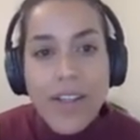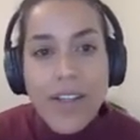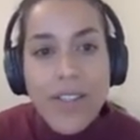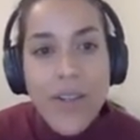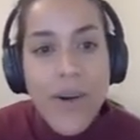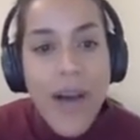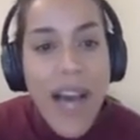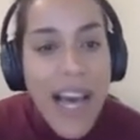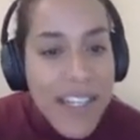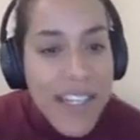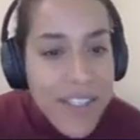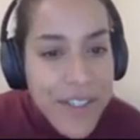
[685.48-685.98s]

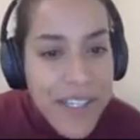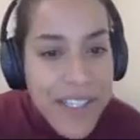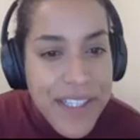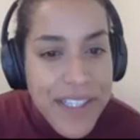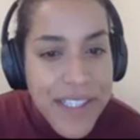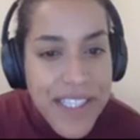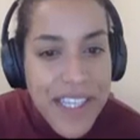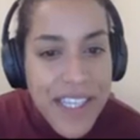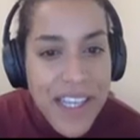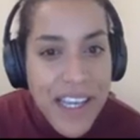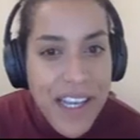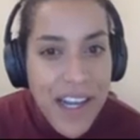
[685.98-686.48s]
So as you can
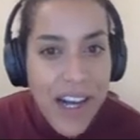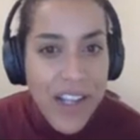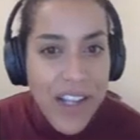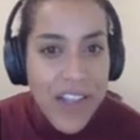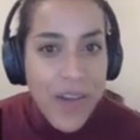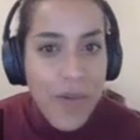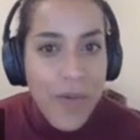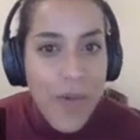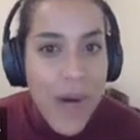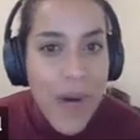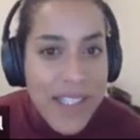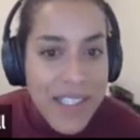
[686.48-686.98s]
see on
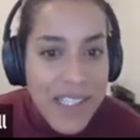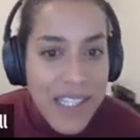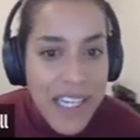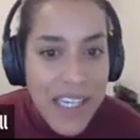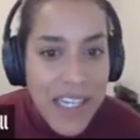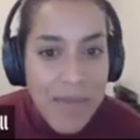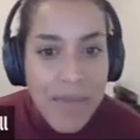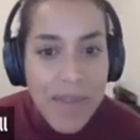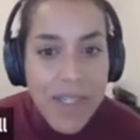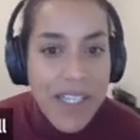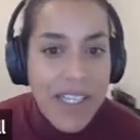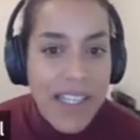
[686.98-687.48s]
the west
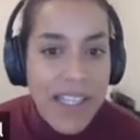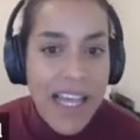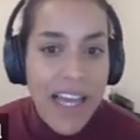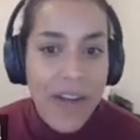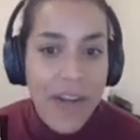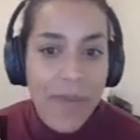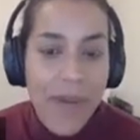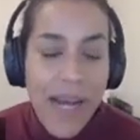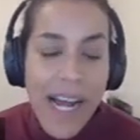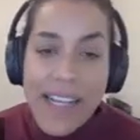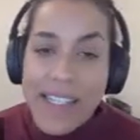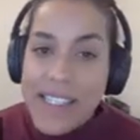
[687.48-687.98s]
limb, cloud
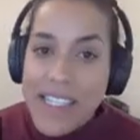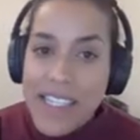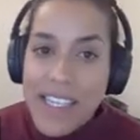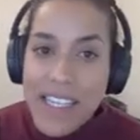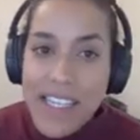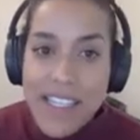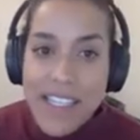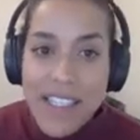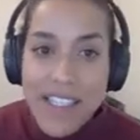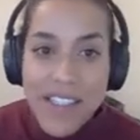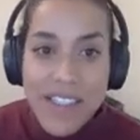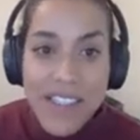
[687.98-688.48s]

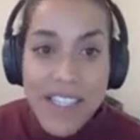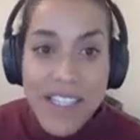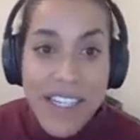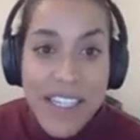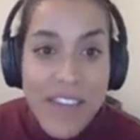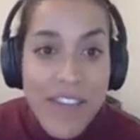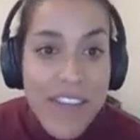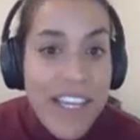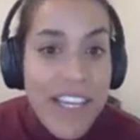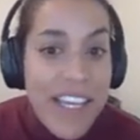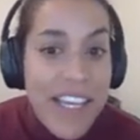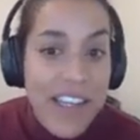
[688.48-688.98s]
opacity is
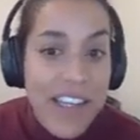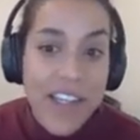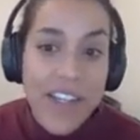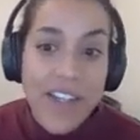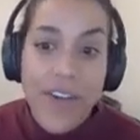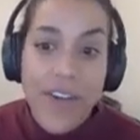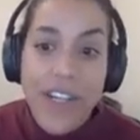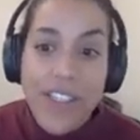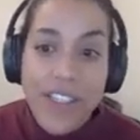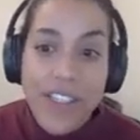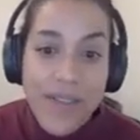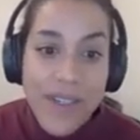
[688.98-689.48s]
significant
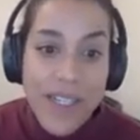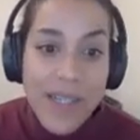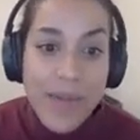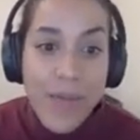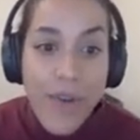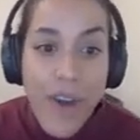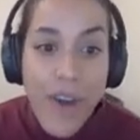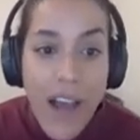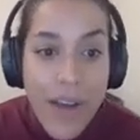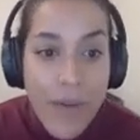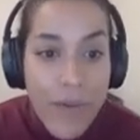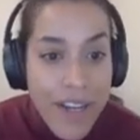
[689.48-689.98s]
across a very
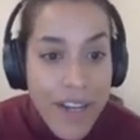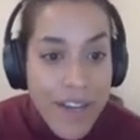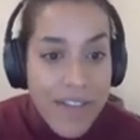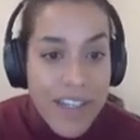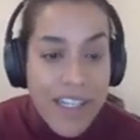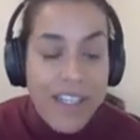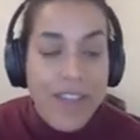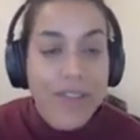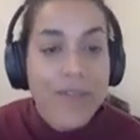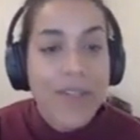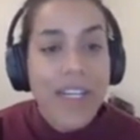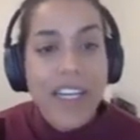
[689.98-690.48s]
broad
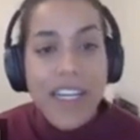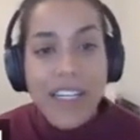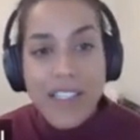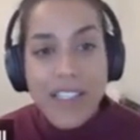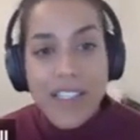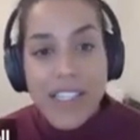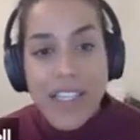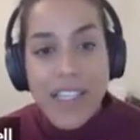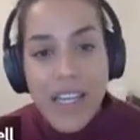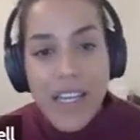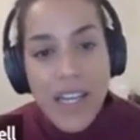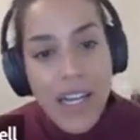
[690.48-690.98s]
wavelength
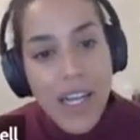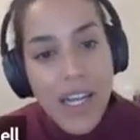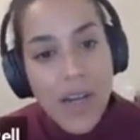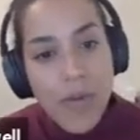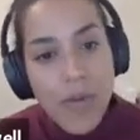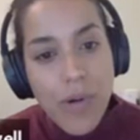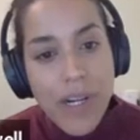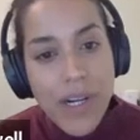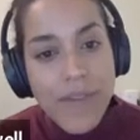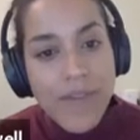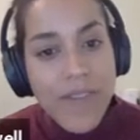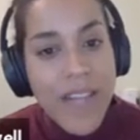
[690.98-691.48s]
range,
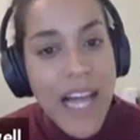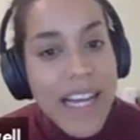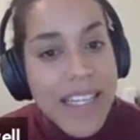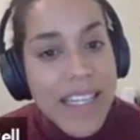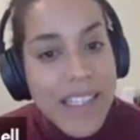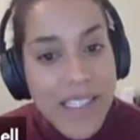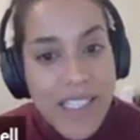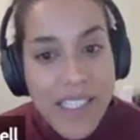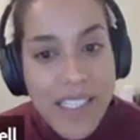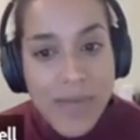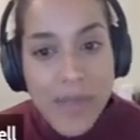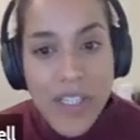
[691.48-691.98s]
where it
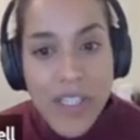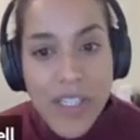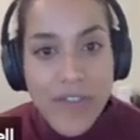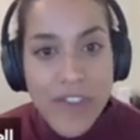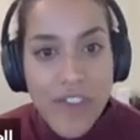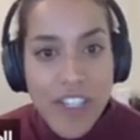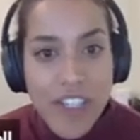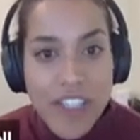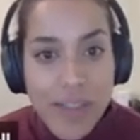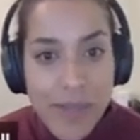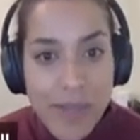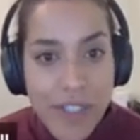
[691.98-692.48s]
flattens the observed
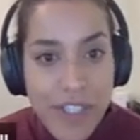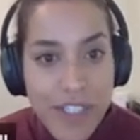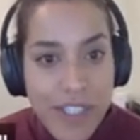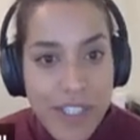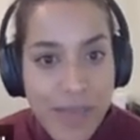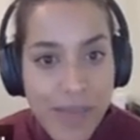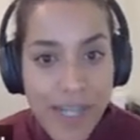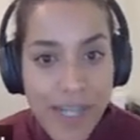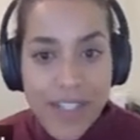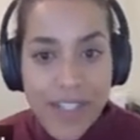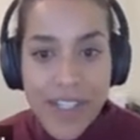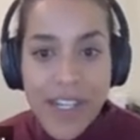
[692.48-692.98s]
transmission
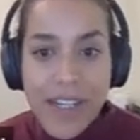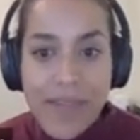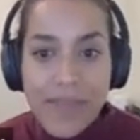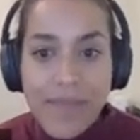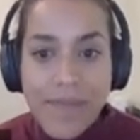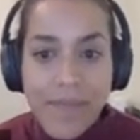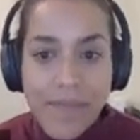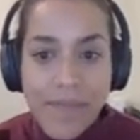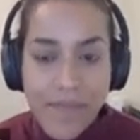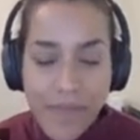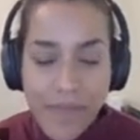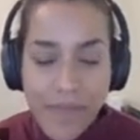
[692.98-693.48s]
spectra.